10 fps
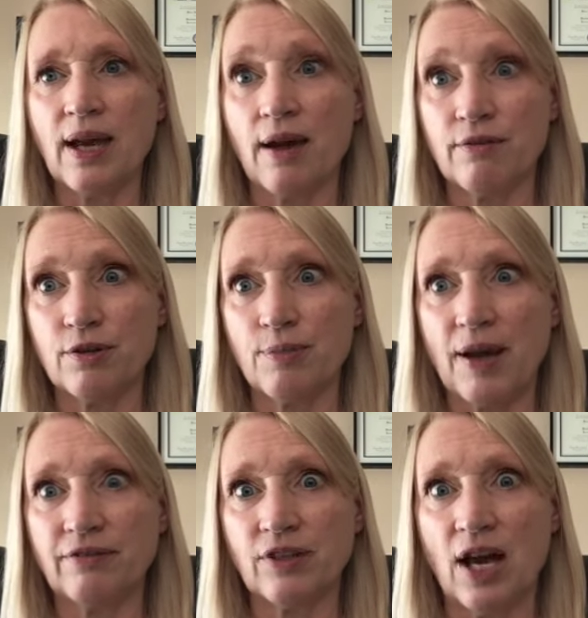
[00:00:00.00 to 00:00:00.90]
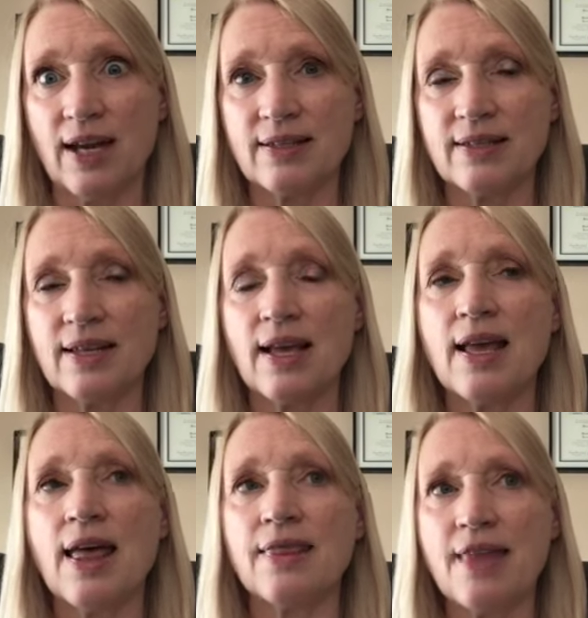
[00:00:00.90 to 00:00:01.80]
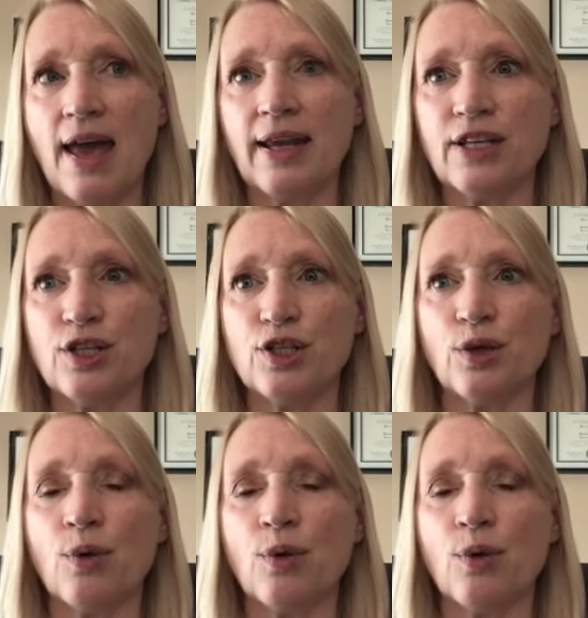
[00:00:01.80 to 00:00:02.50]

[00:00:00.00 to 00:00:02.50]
covered by floss. That I can do.